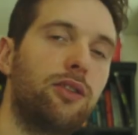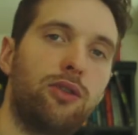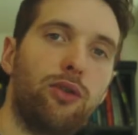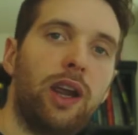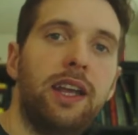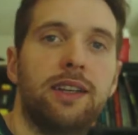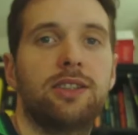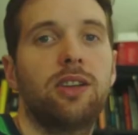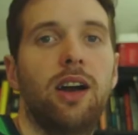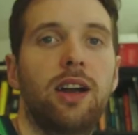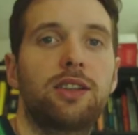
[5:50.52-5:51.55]
grain
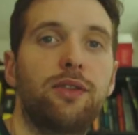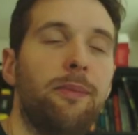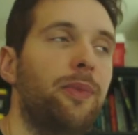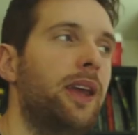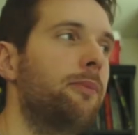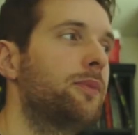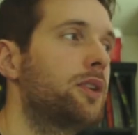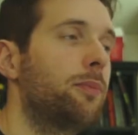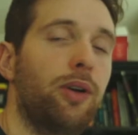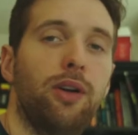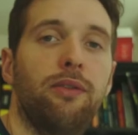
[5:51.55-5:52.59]
stocks from them to
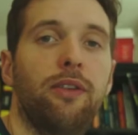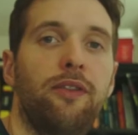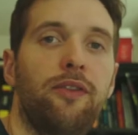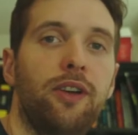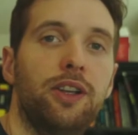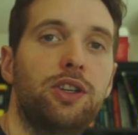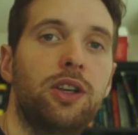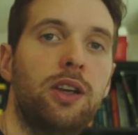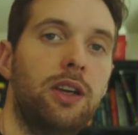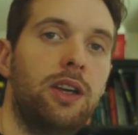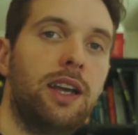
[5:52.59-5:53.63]
put over footage.
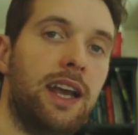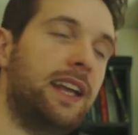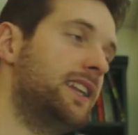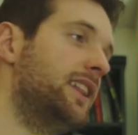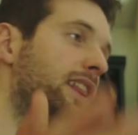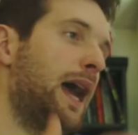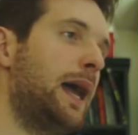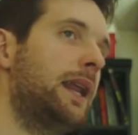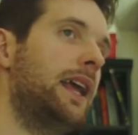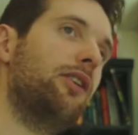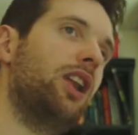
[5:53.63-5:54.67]
And I did
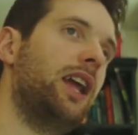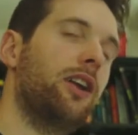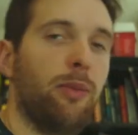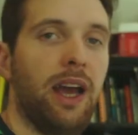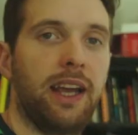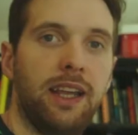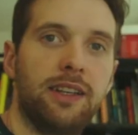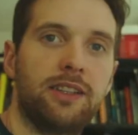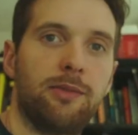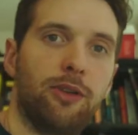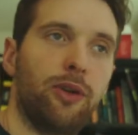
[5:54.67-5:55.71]
that and layered back in
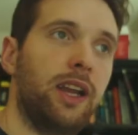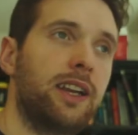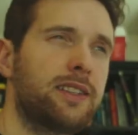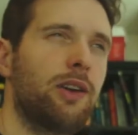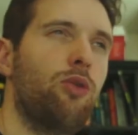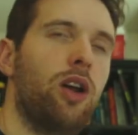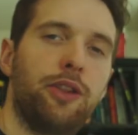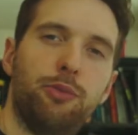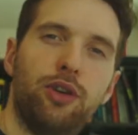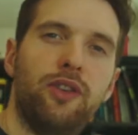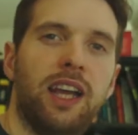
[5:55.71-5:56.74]
some grain because I wanted the
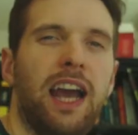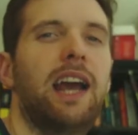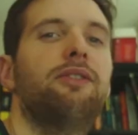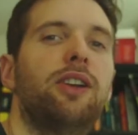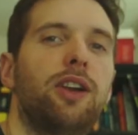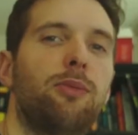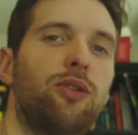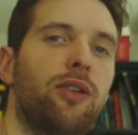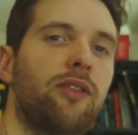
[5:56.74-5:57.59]
movie to have a little more